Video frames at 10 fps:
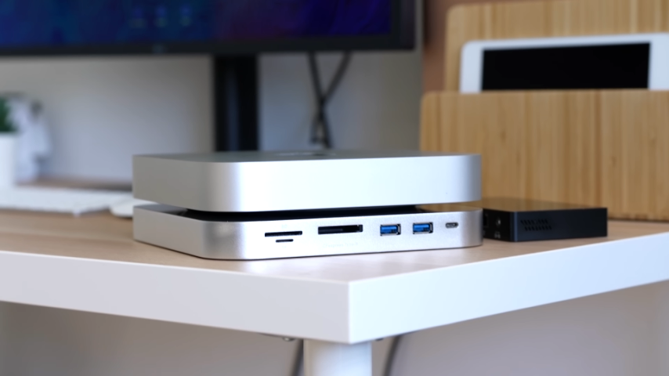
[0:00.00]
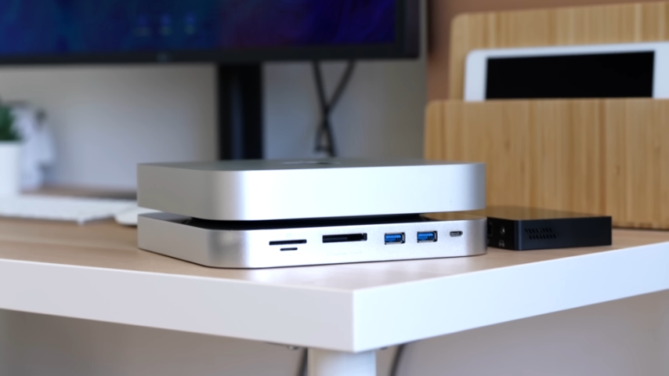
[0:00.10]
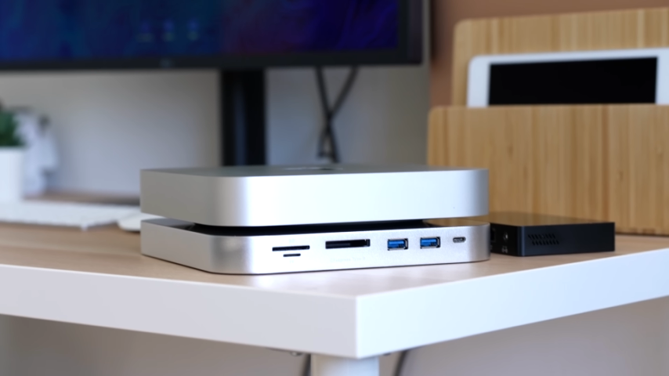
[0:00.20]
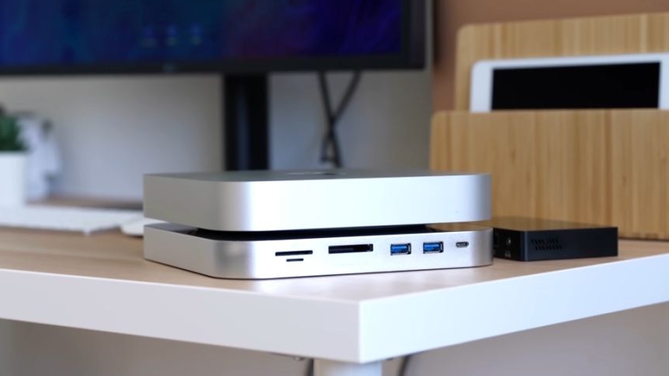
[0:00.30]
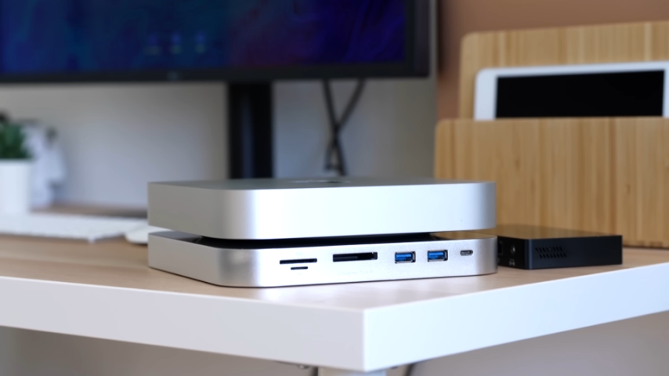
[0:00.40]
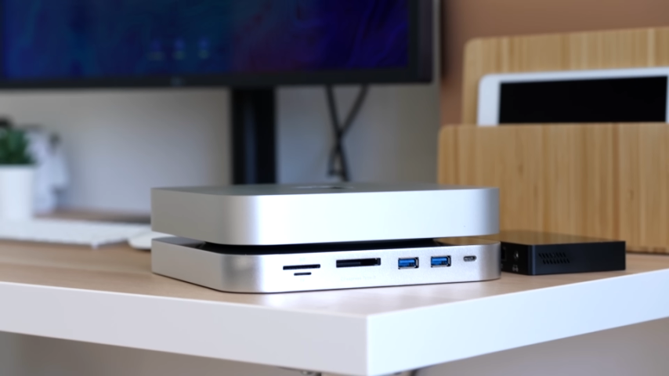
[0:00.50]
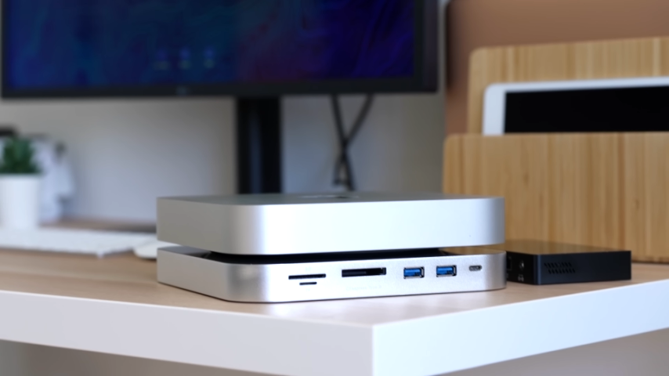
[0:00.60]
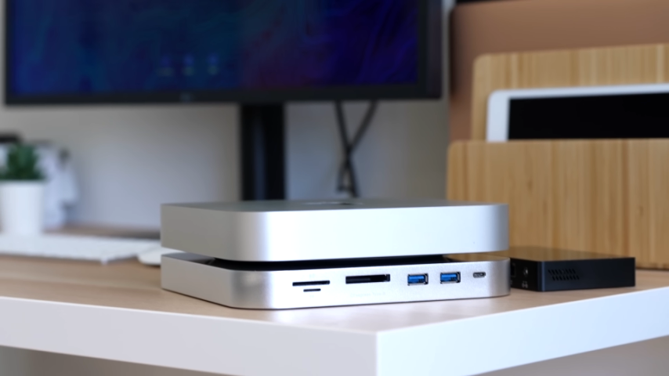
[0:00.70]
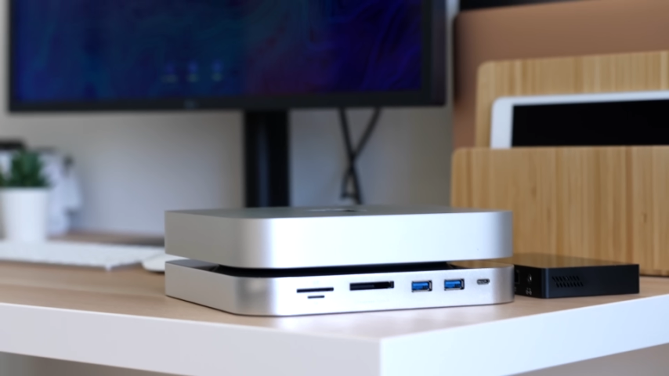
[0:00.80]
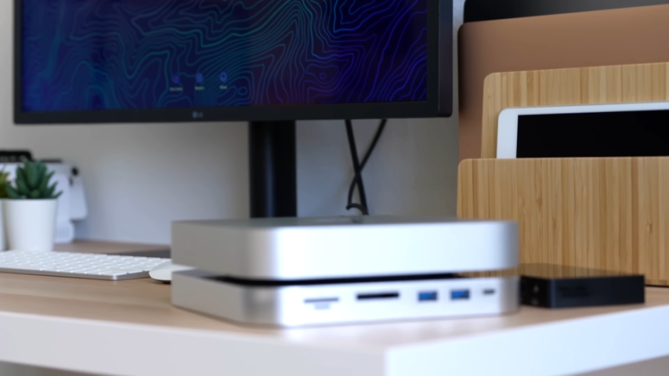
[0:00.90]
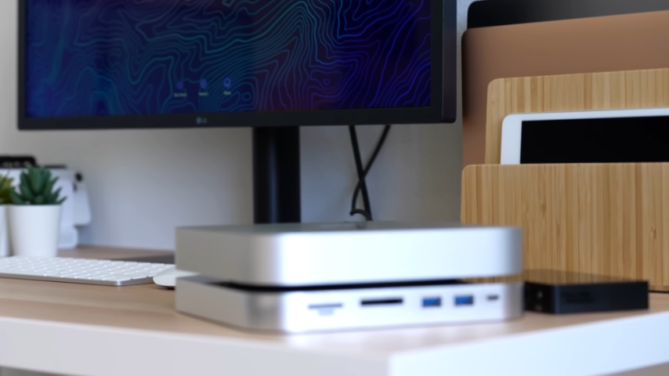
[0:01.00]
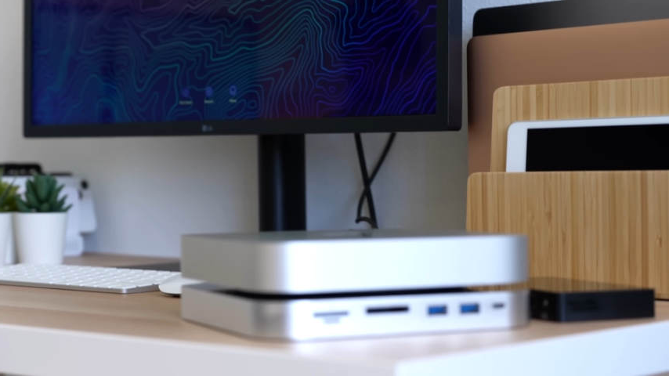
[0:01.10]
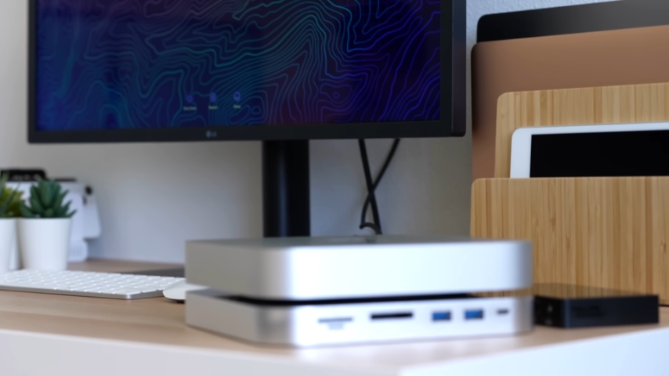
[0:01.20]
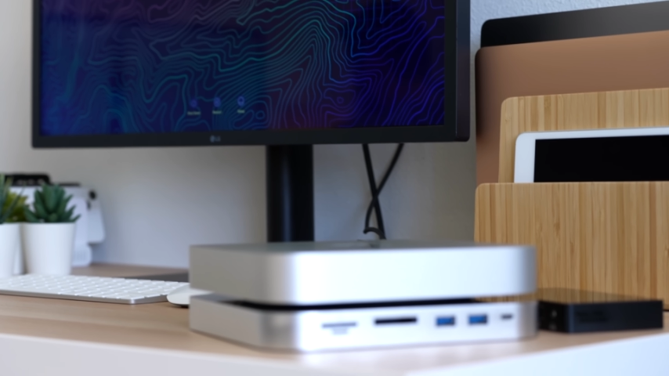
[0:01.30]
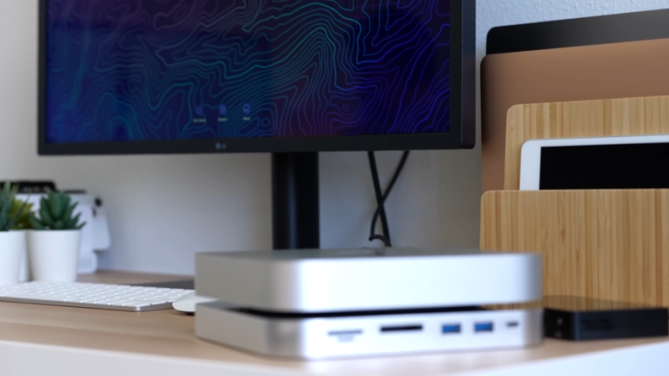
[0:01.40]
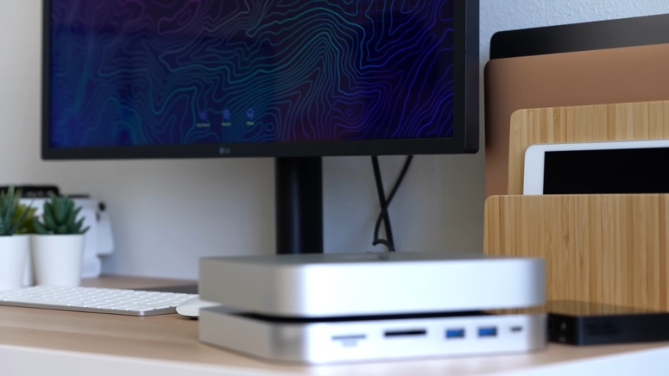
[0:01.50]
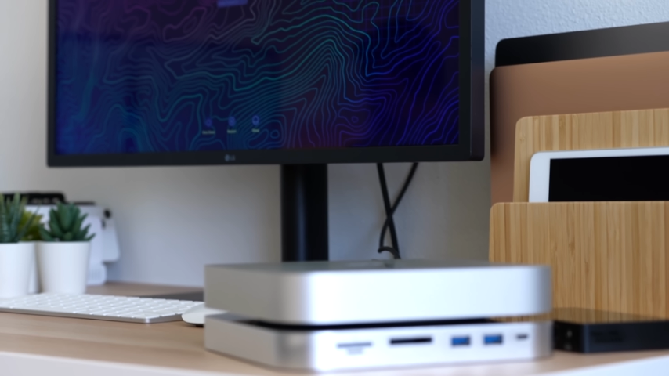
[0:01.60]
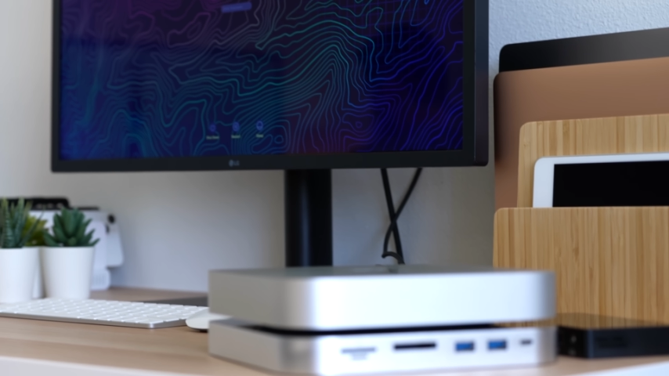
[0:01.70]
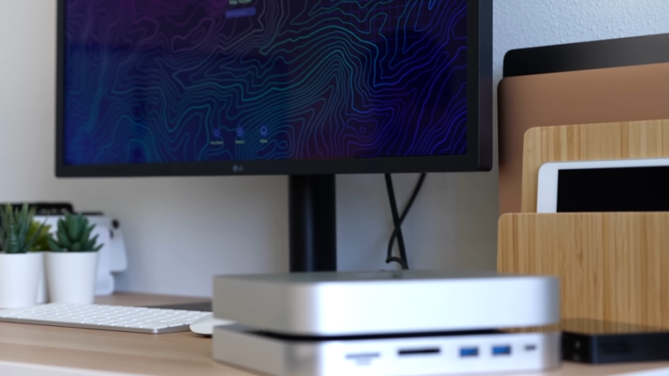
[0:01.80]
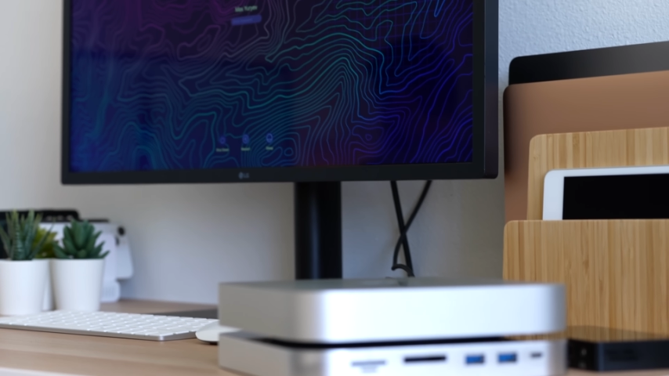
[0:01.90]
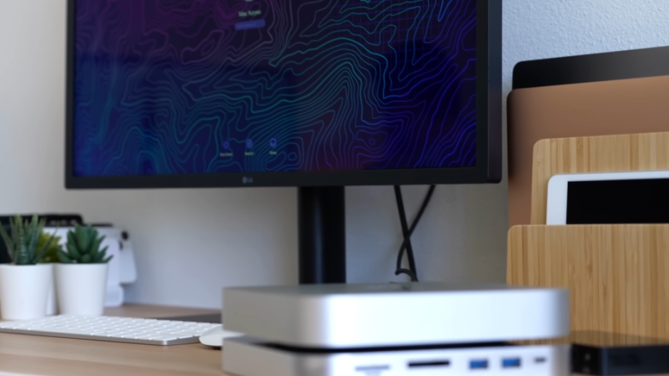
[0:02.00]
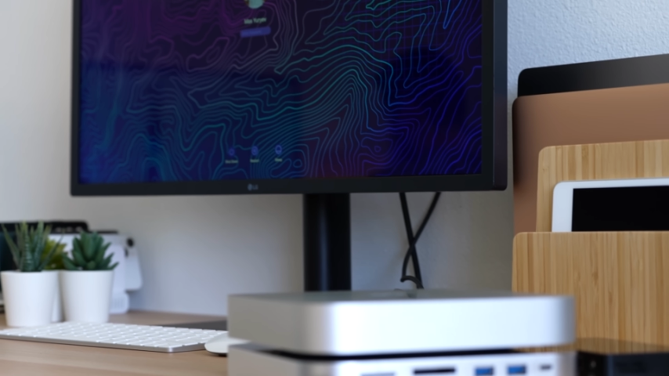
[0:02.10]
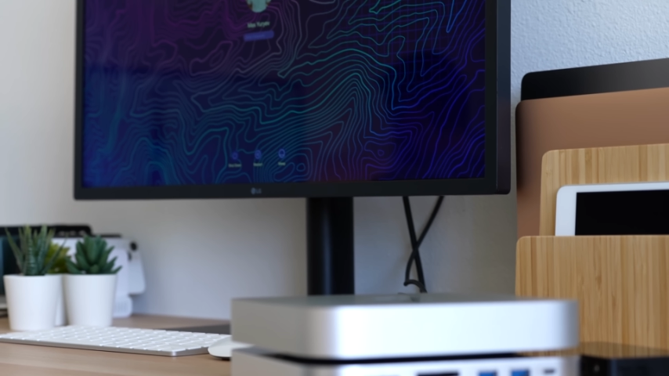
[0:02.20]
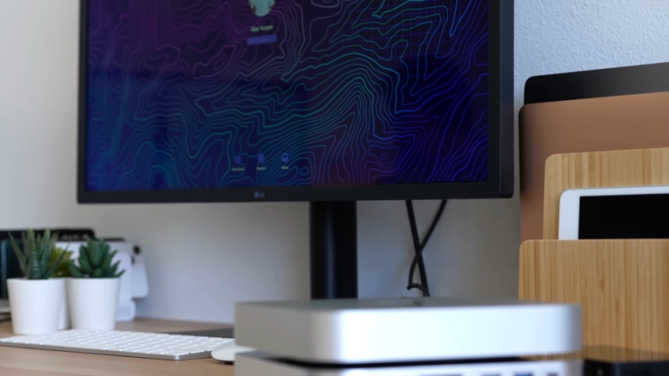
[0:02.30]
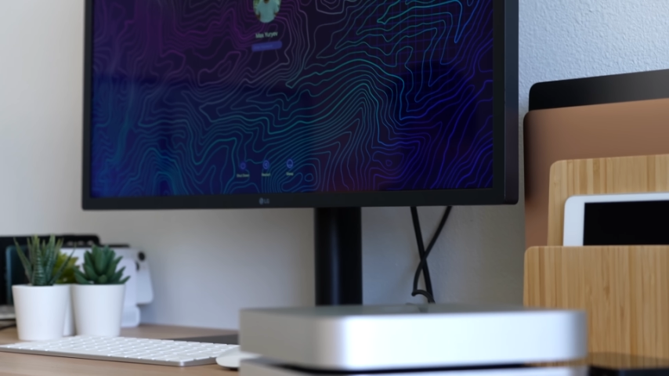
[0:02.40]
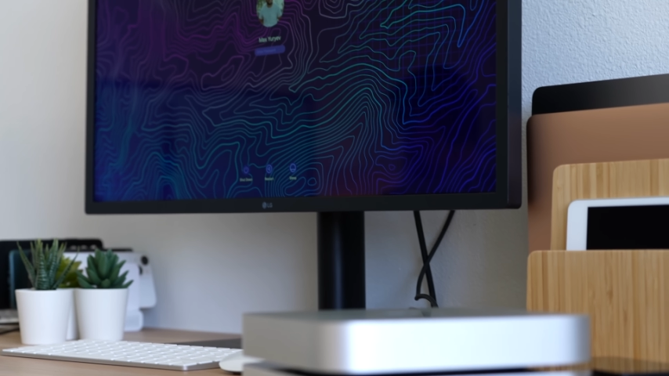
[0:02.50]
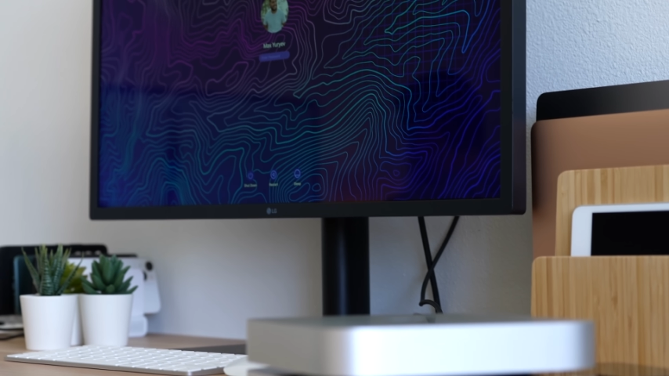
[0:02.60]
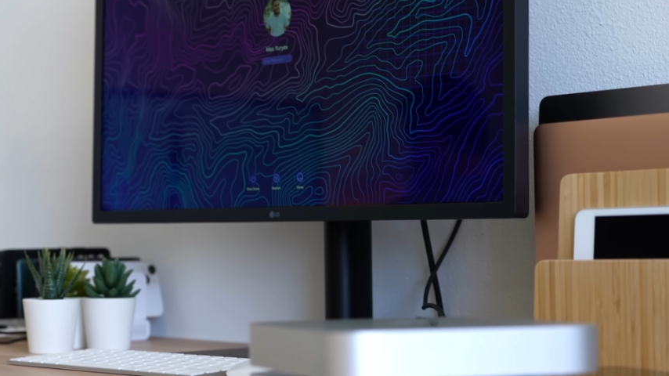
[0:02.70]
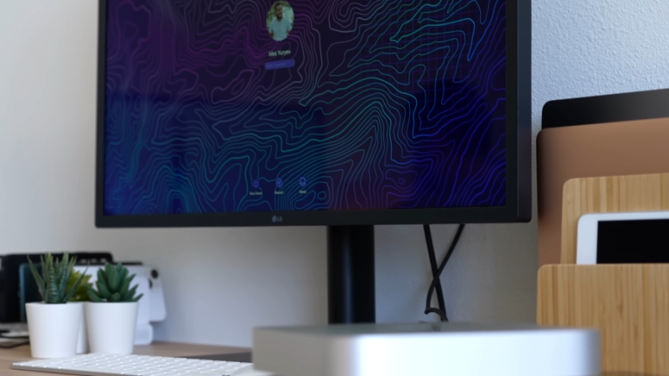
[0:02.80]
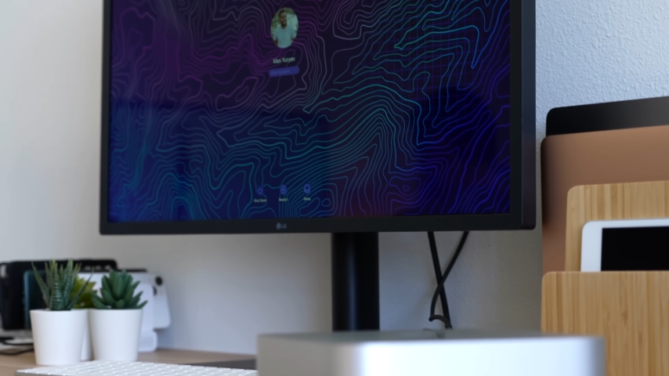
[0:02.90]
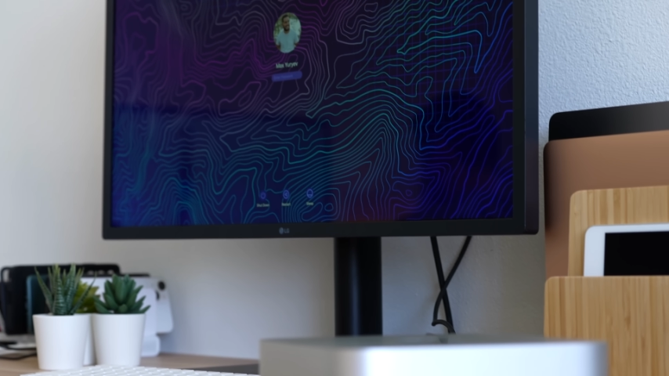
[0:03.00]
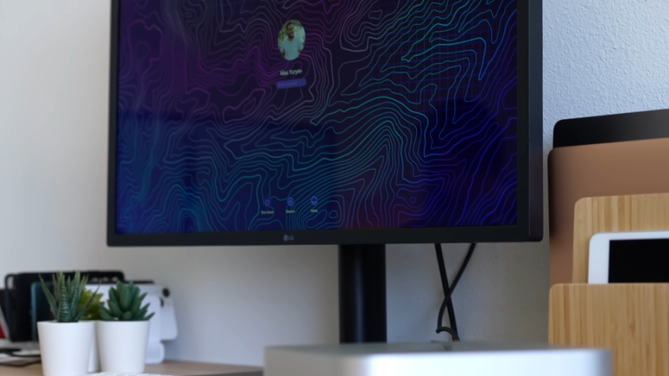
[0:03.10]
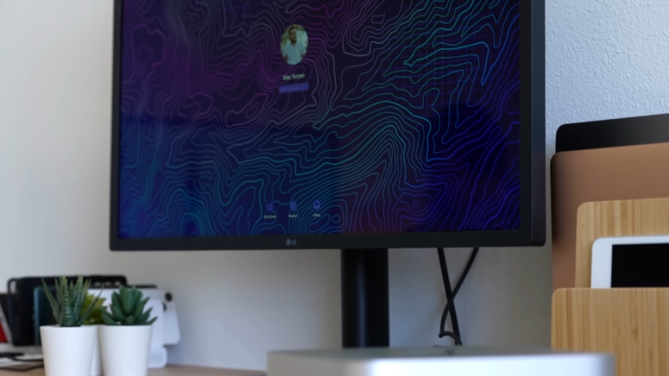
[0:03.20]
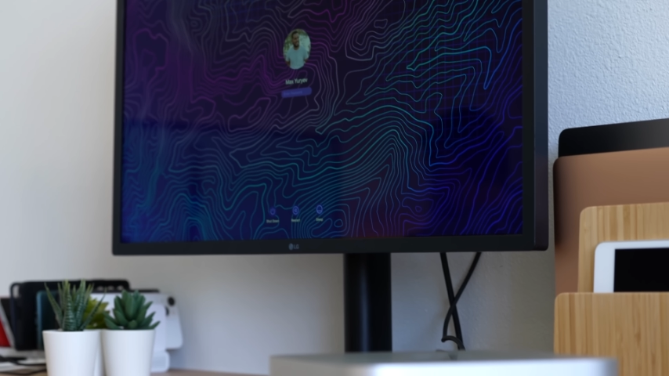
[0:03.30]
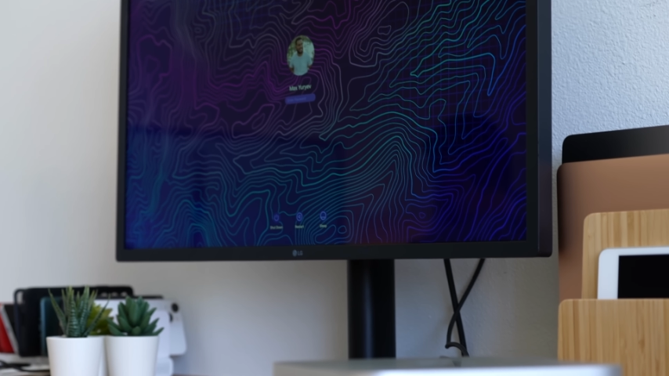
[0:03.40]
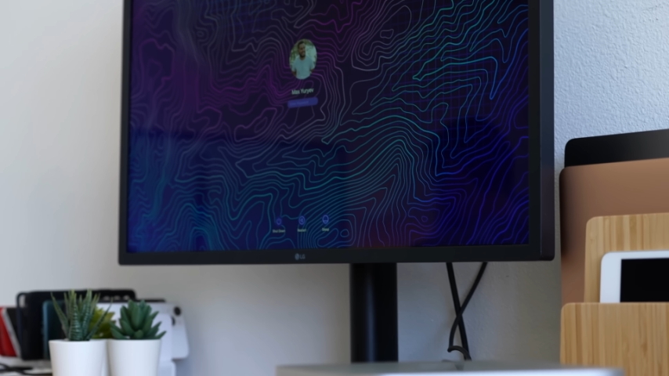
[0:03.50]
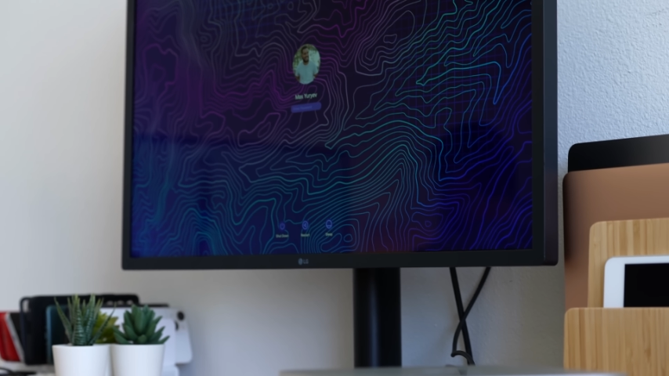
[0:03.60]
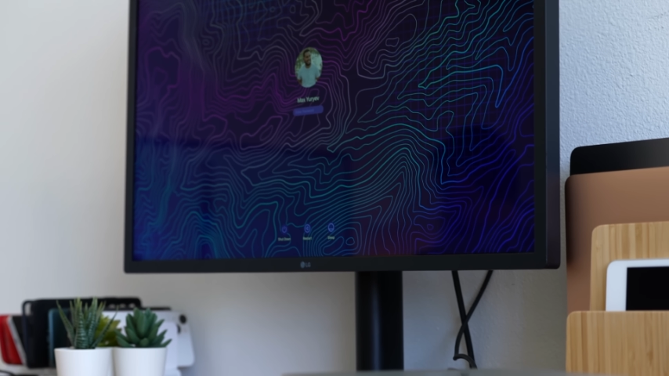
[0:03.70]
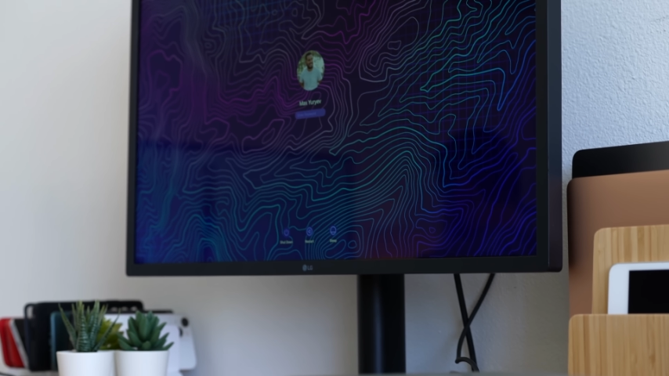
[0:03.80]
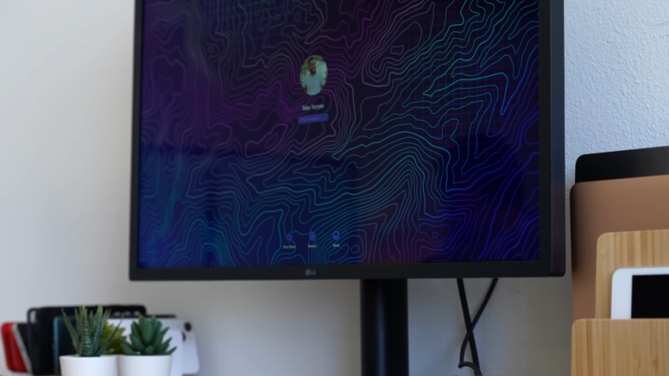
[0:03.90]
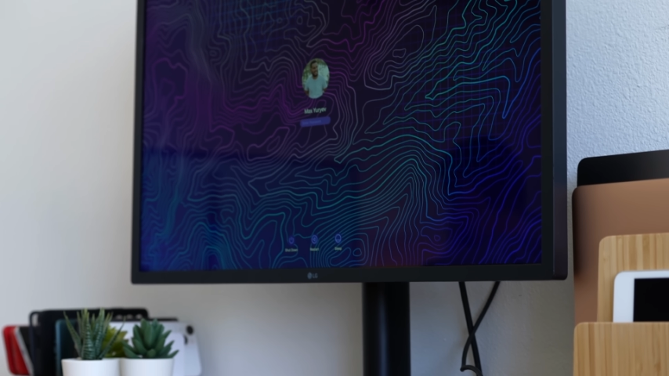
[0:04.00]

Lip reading: Nobody's mouth can be seen.